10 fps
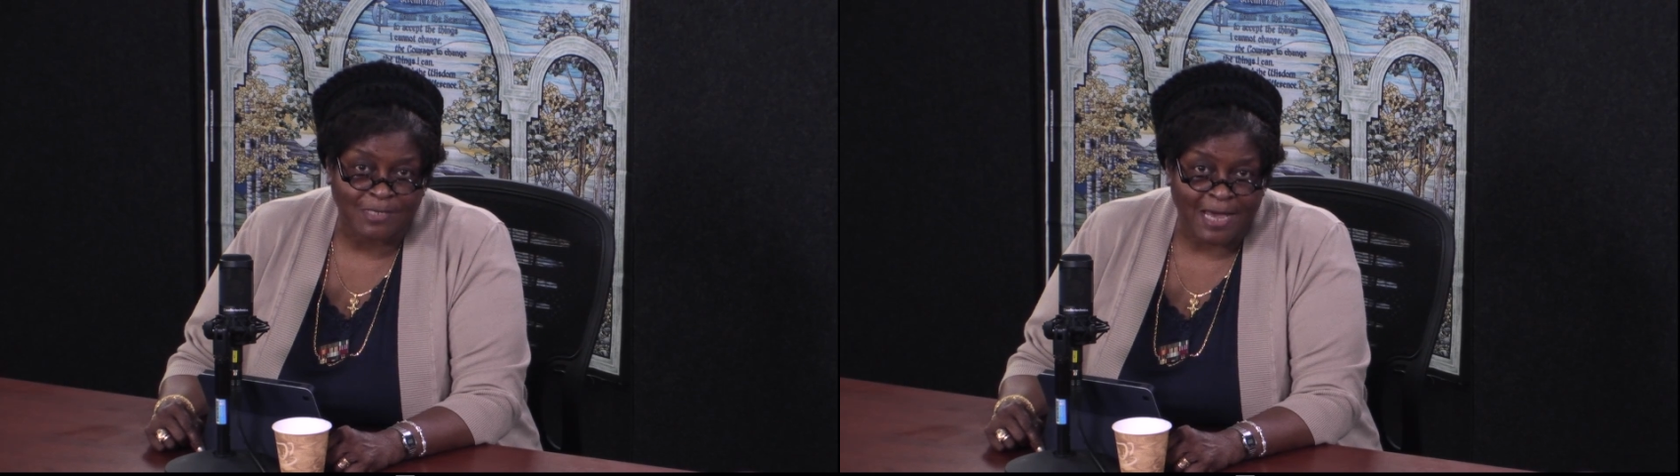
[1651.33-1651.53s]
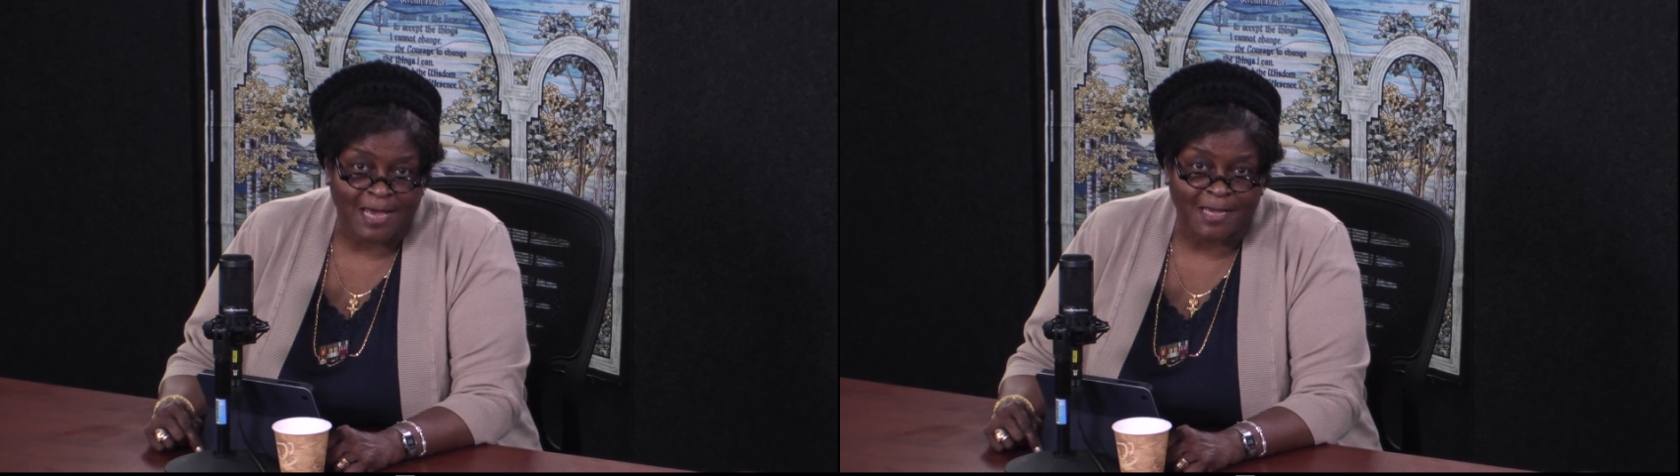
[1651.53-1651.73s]

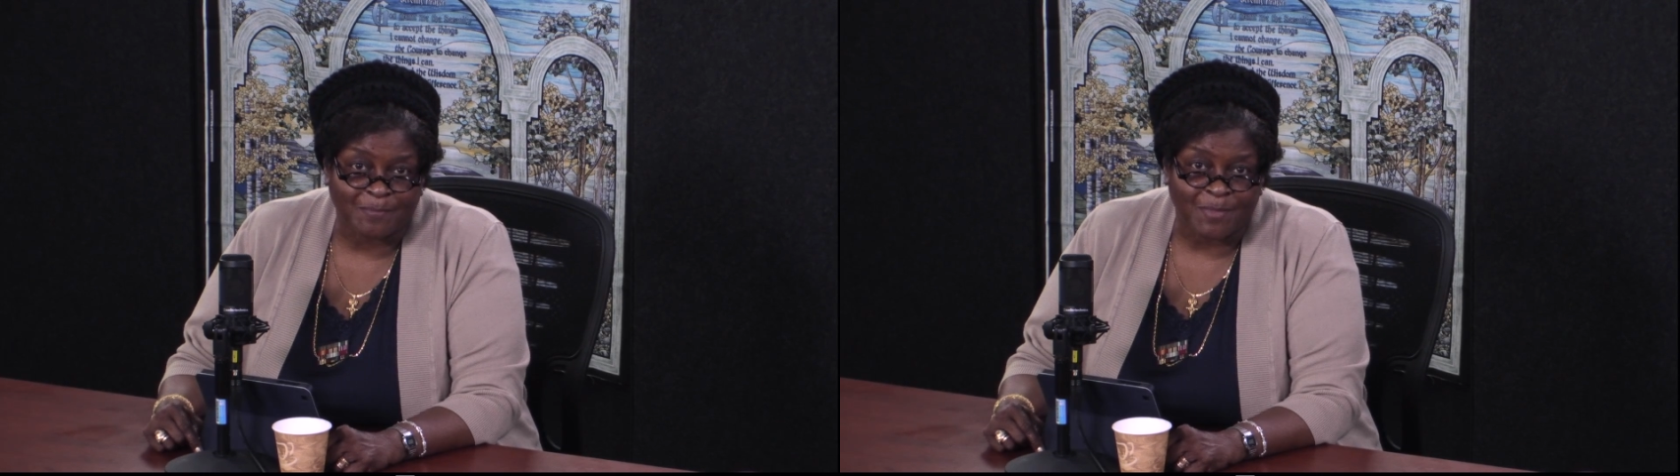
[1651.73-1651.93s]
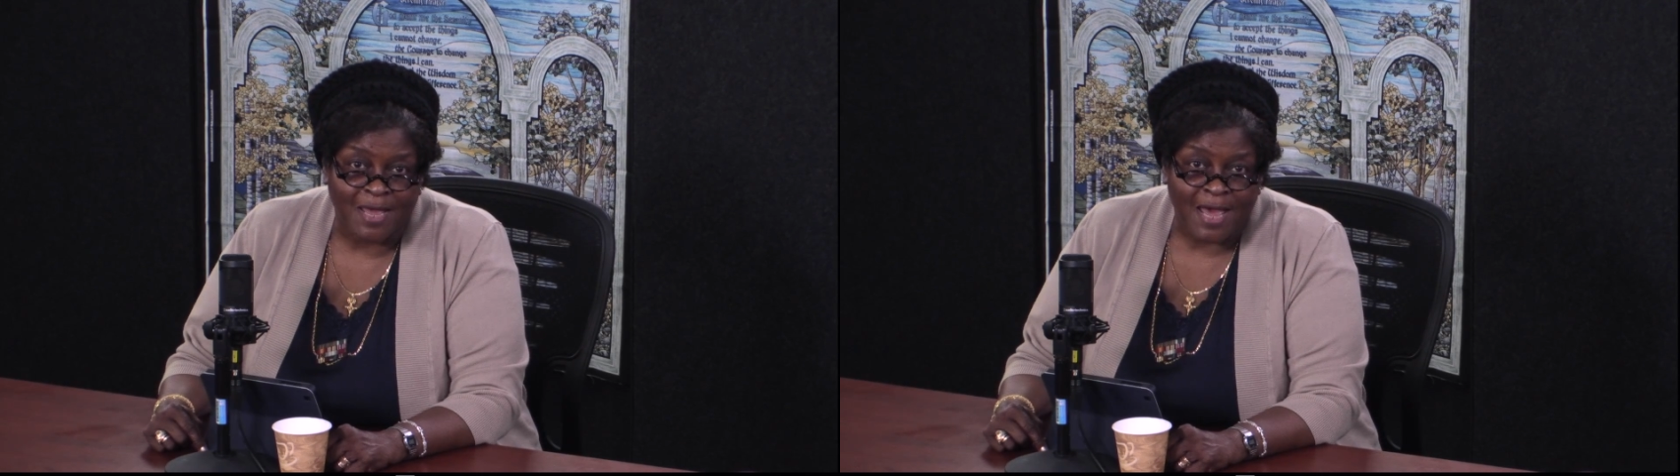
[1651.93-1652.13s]

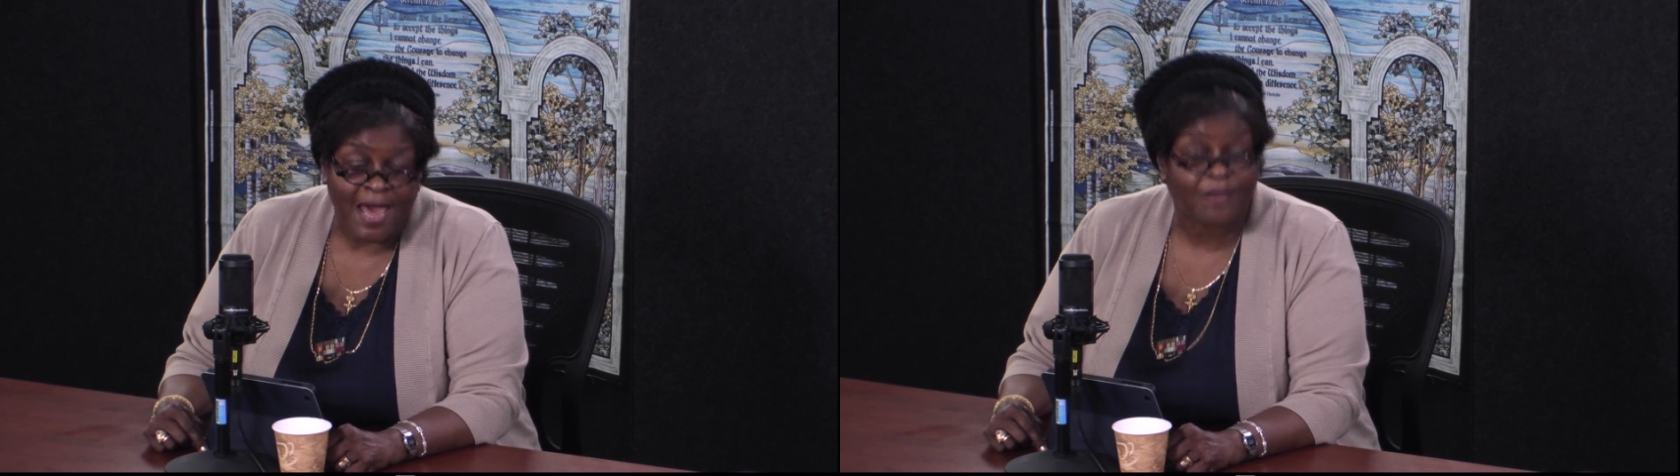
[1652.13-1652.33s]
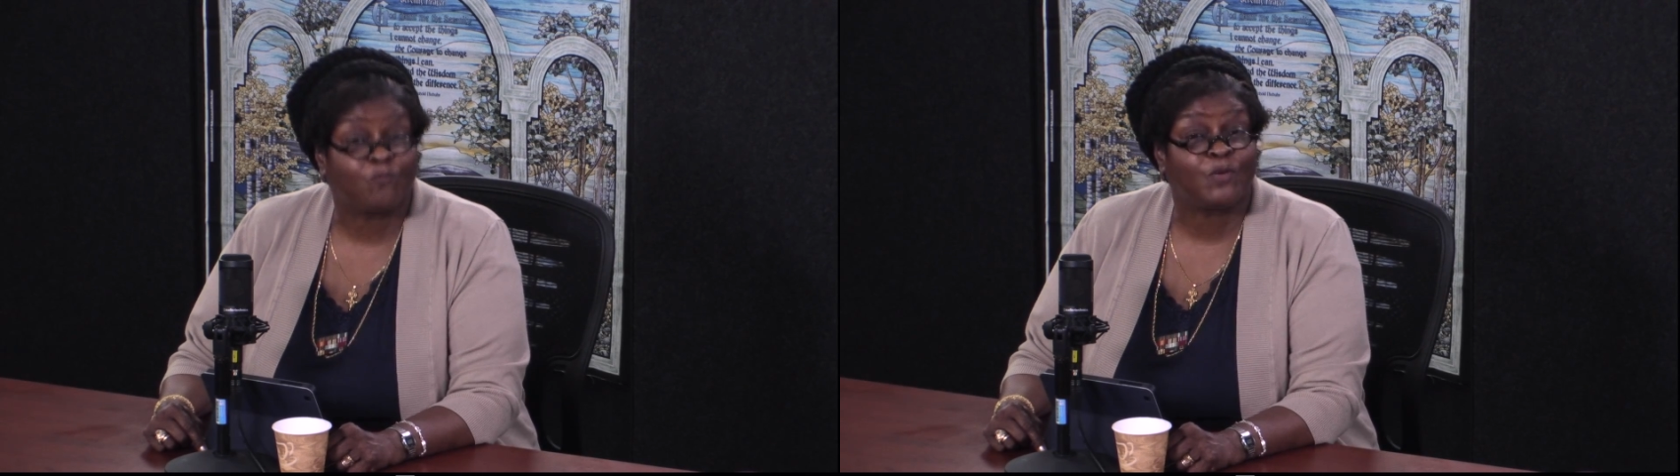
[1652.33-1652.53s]
time
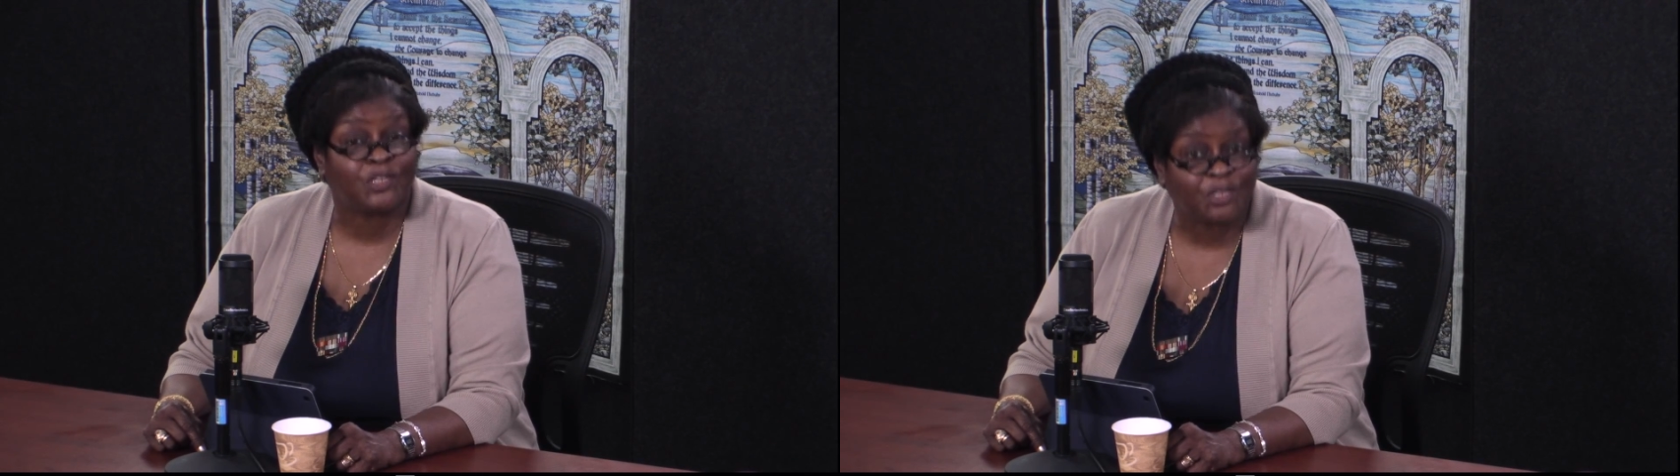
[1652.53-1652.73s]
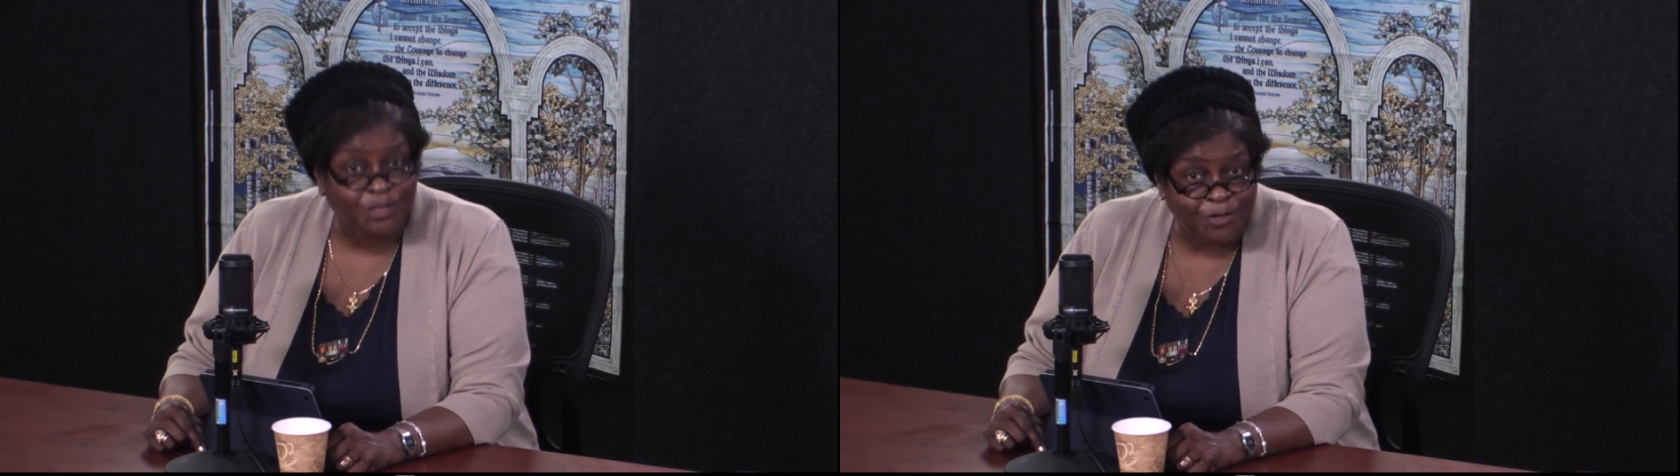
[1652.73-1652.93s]
and
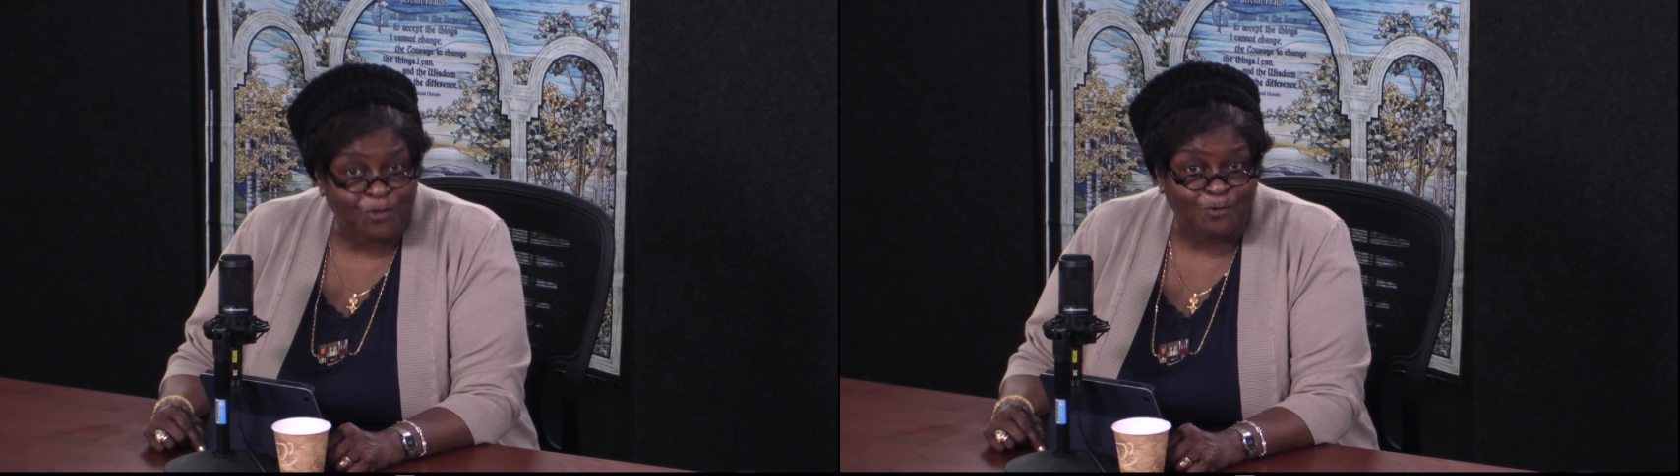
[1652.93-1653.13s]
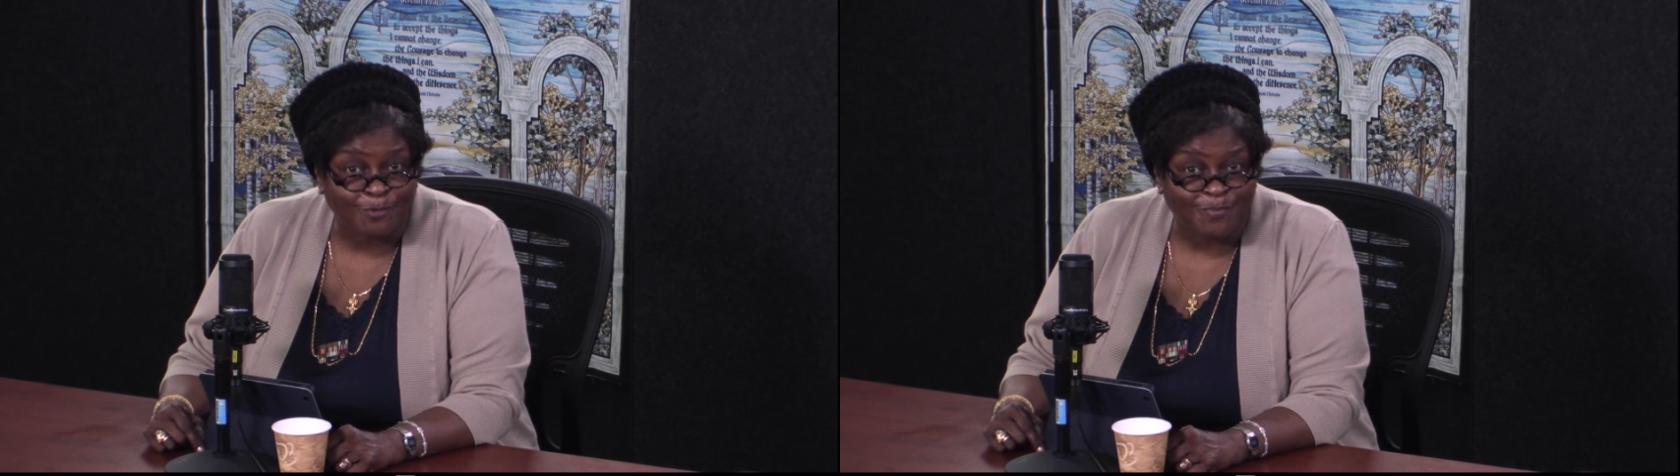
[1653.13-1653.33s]
wishing
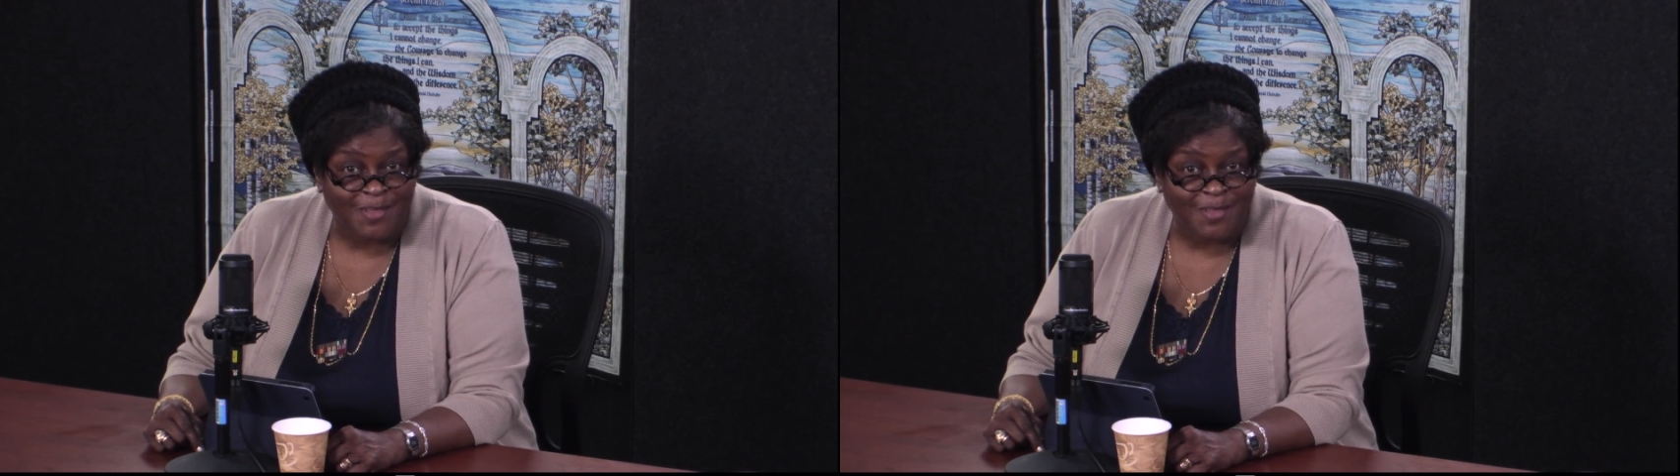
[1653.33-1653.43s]
you